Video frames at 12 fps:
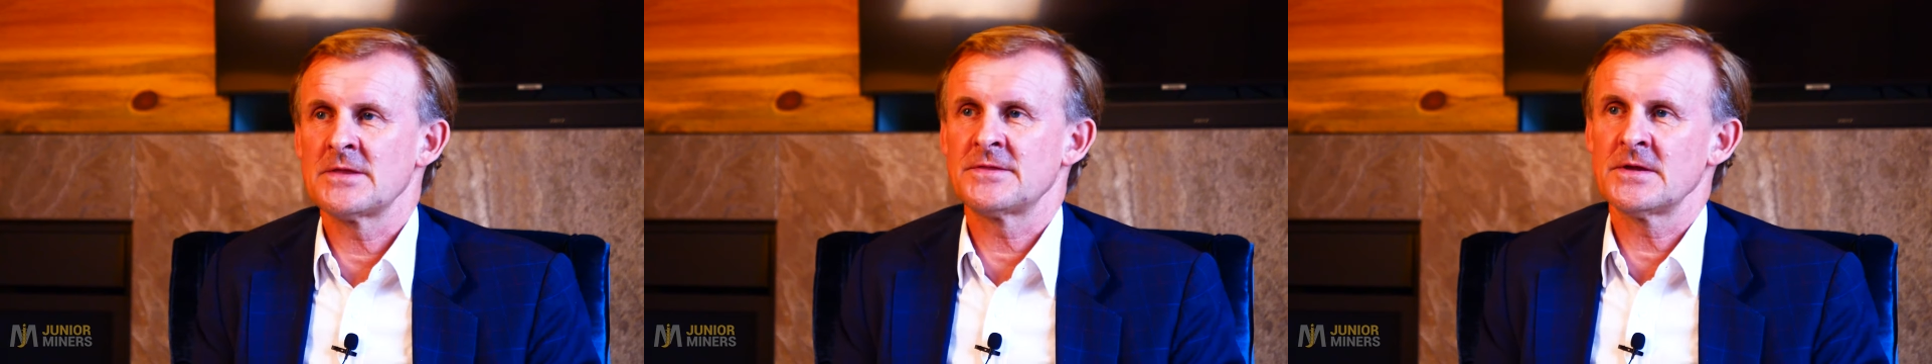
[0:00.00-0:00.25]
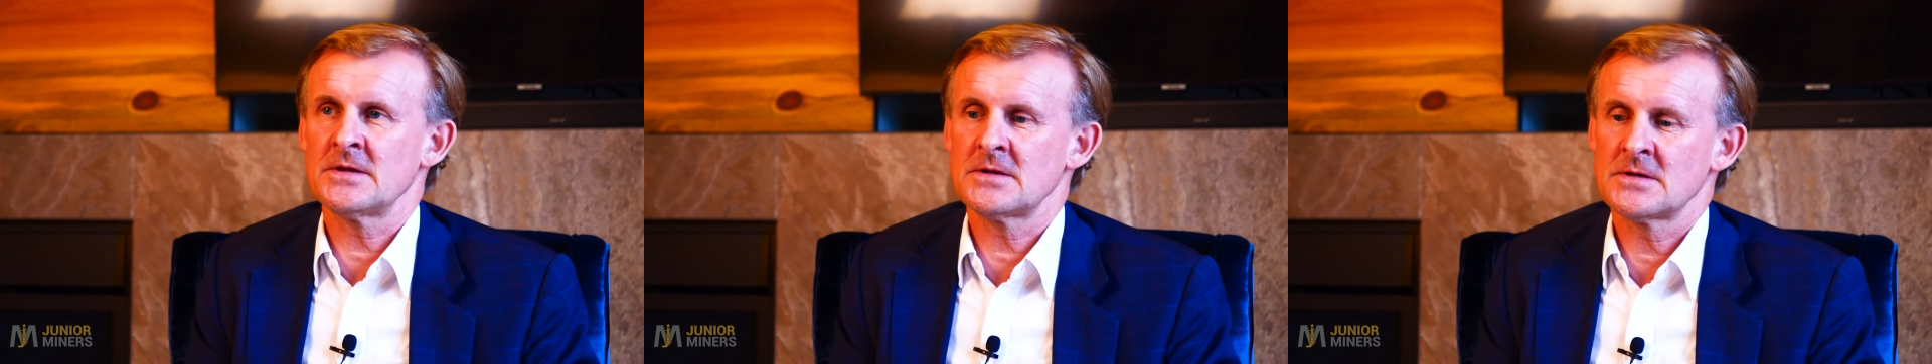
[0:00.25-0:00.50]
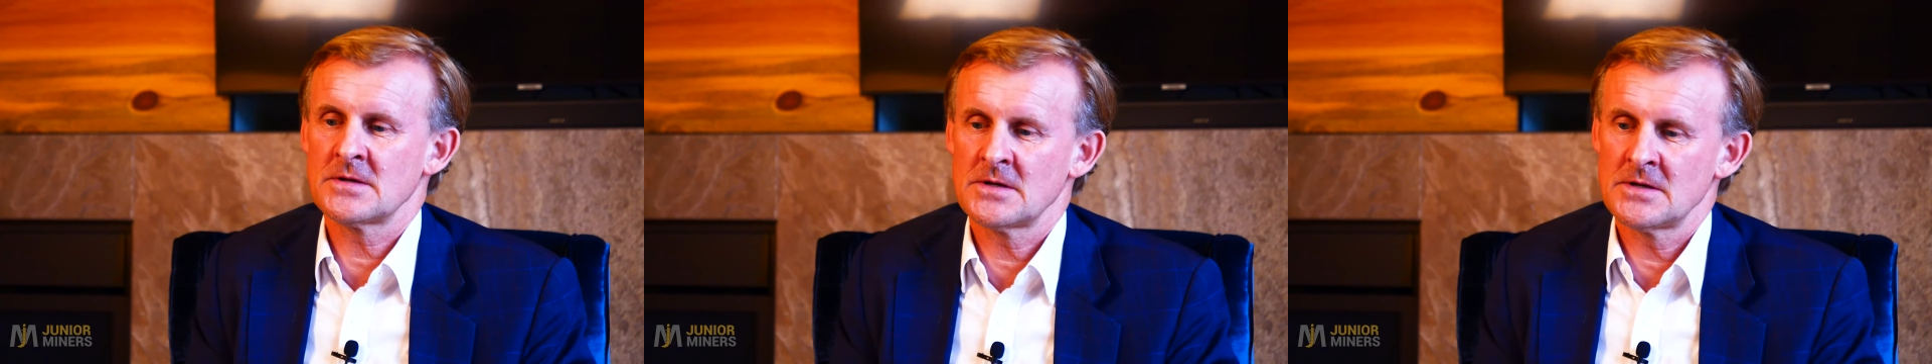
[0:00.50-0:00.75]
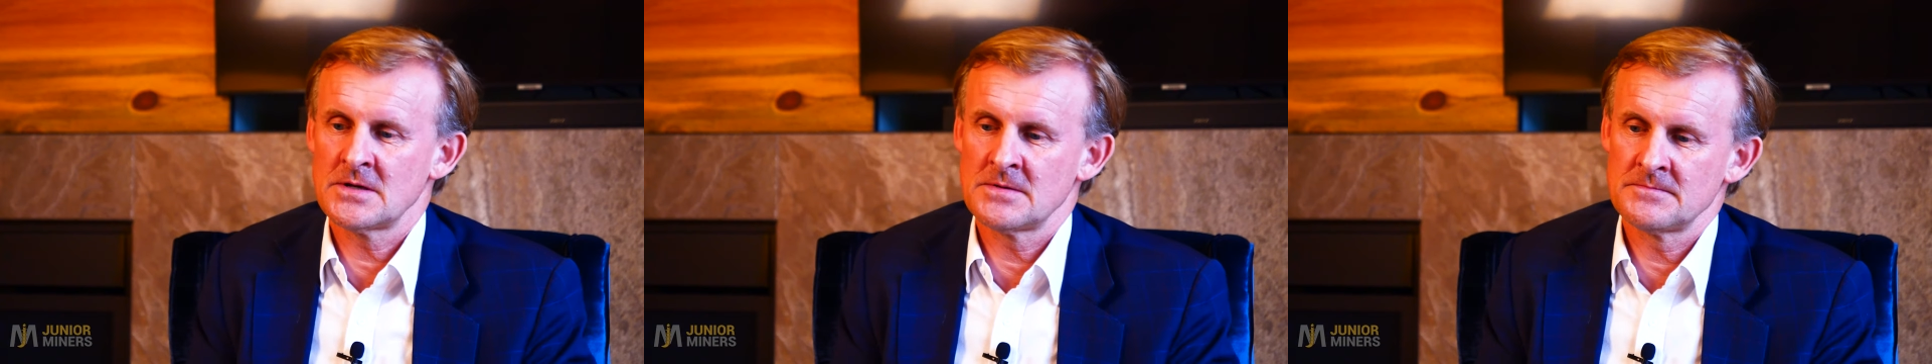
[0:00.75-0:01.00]
I think,
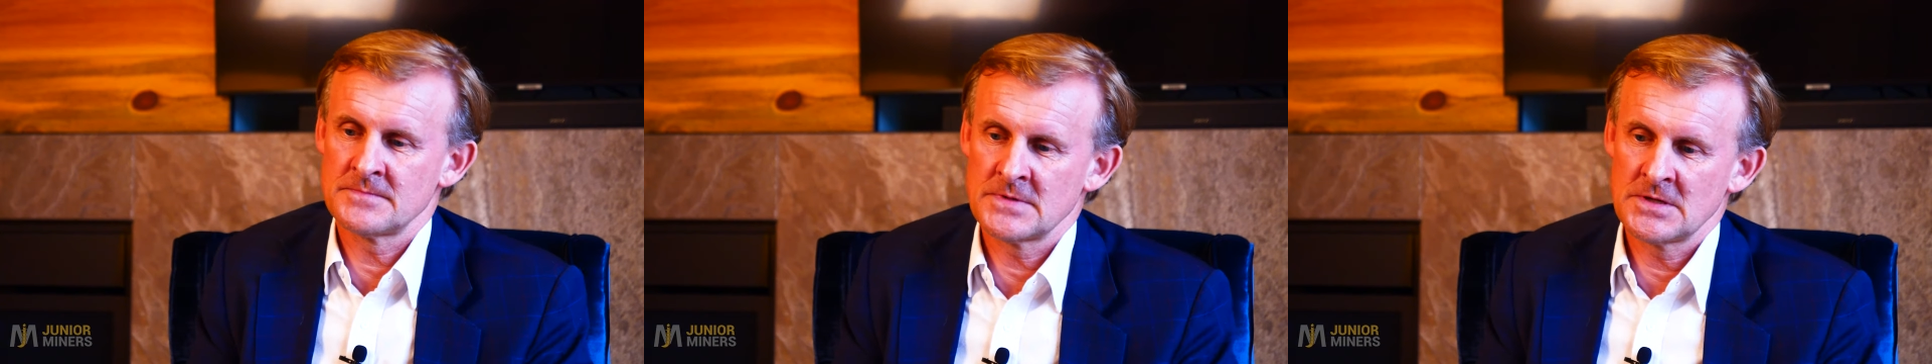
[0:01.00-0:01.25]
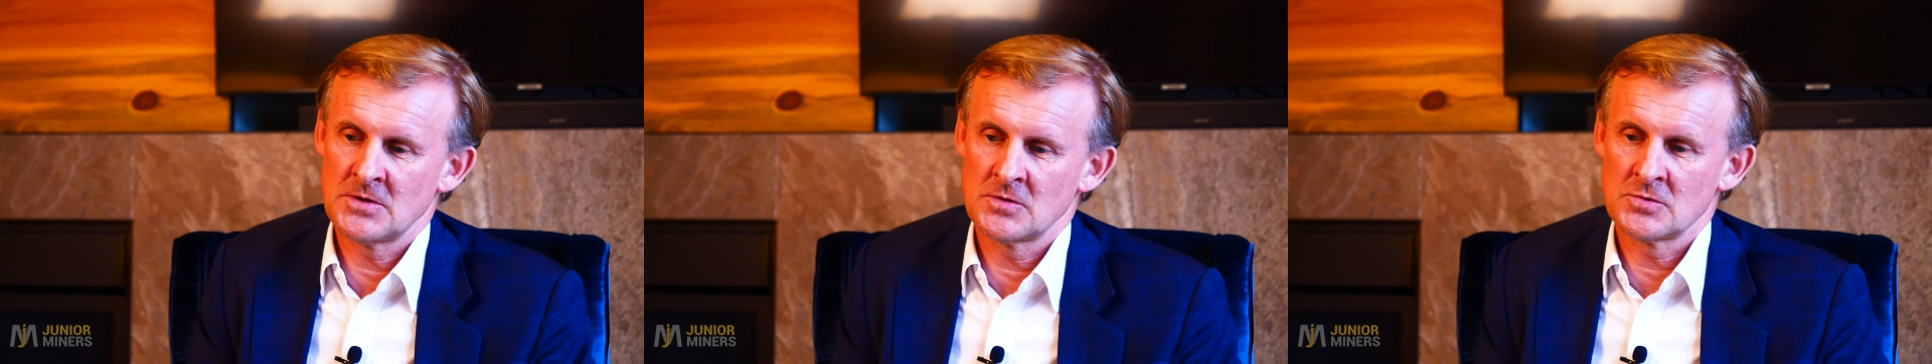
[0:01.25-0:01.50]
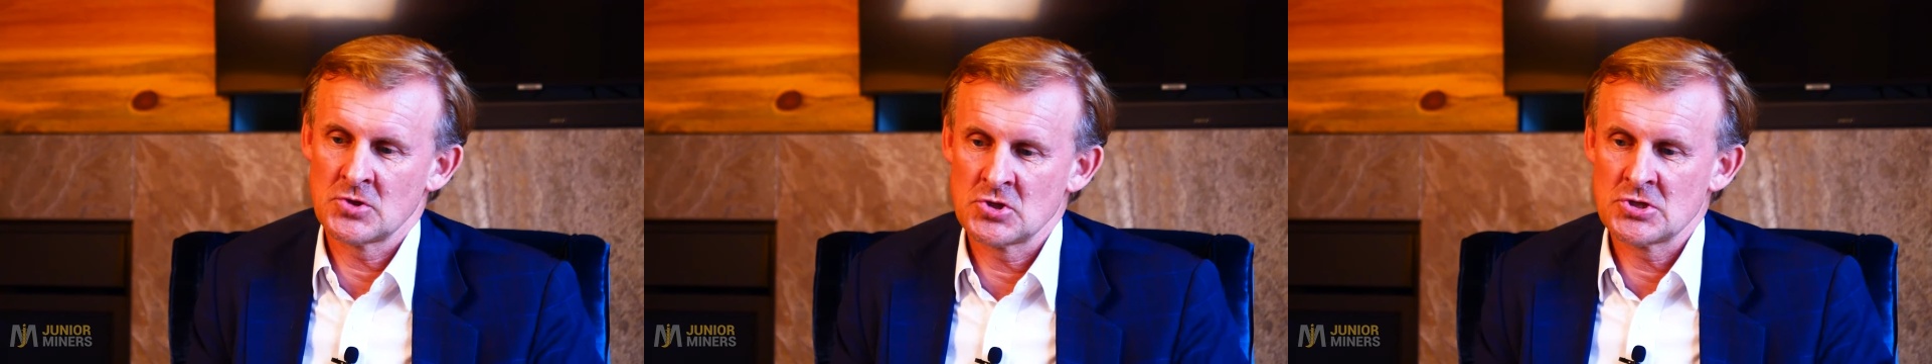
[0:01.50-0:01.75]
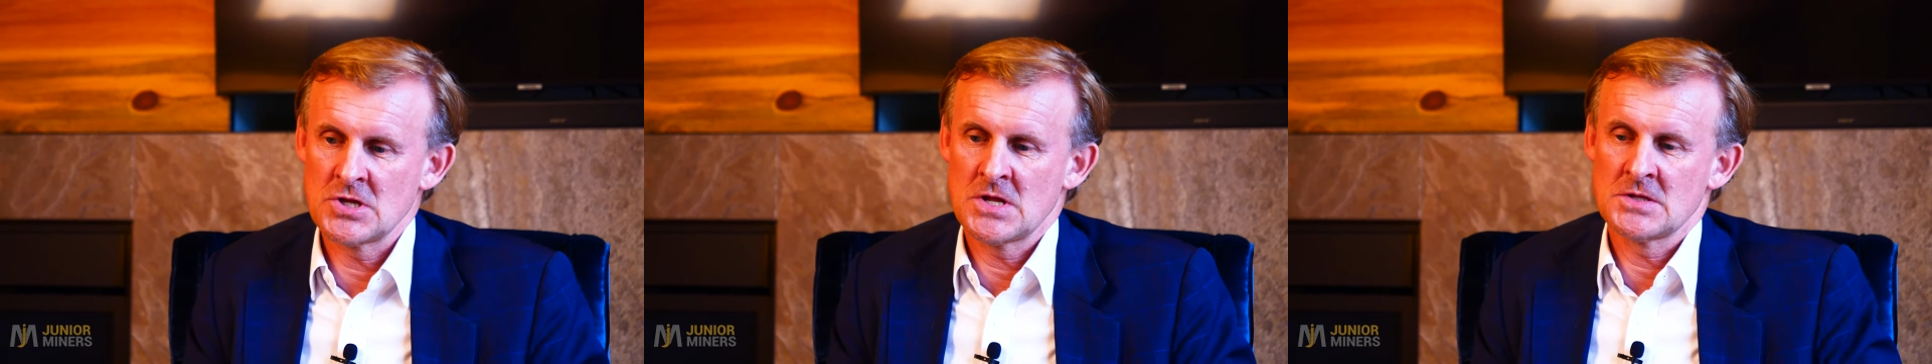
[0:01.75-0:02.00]
um, you know,